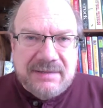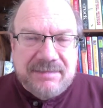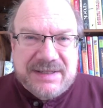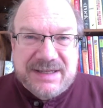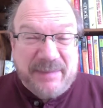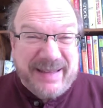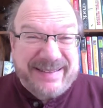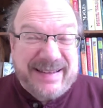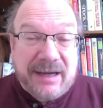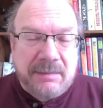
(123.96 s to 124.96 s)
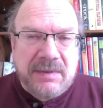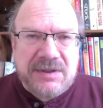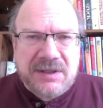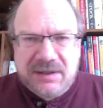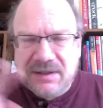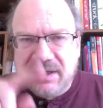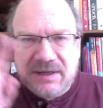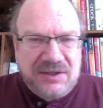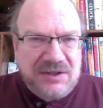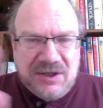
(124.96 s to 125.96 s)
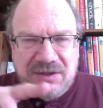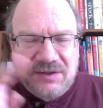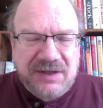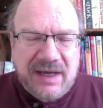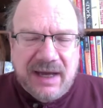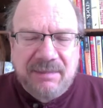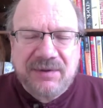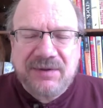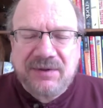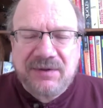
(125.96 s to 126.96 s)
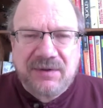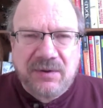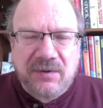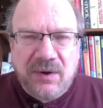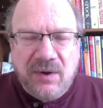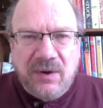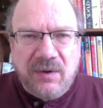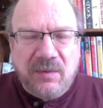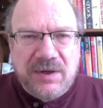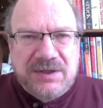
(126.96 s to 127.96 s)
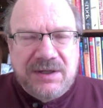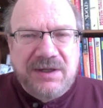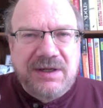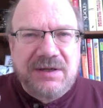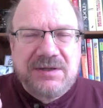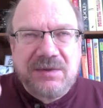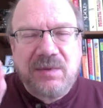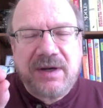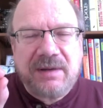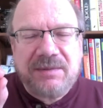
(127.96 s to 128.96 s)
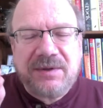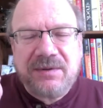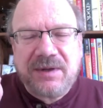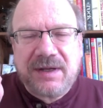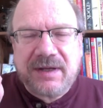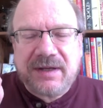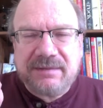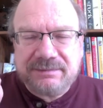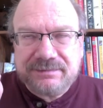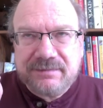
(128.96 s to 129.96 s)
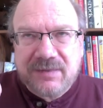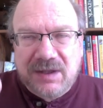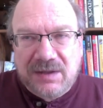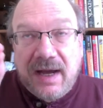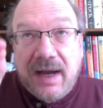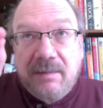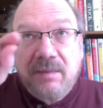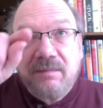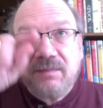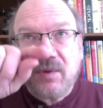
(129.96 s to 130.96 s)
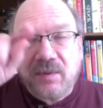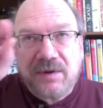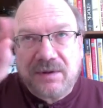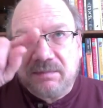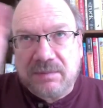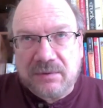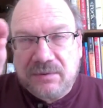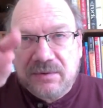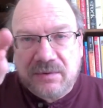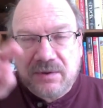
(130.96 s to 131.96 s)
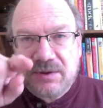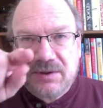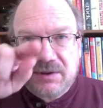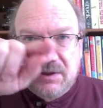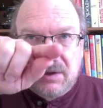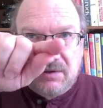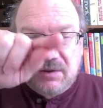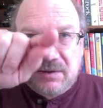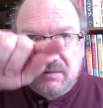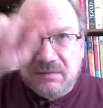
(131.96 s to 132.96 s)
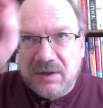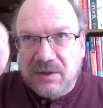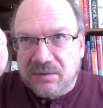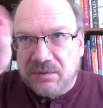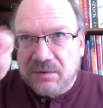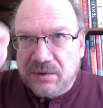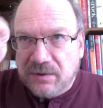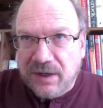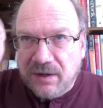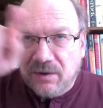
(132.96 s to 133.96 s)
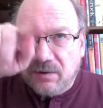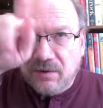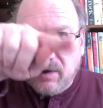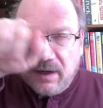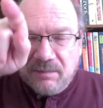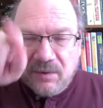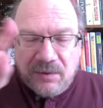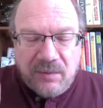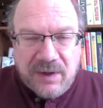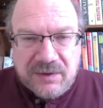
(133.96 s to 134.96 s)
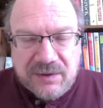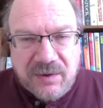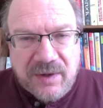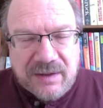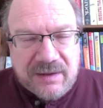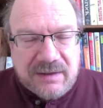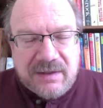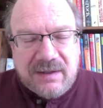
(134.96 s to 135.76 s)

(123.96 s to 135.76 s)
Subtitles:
she'd messed up. She had done it just the opposite. So what she did is she went up to the top where it said blue and orange, and she drew a little arrow going on both ways, going that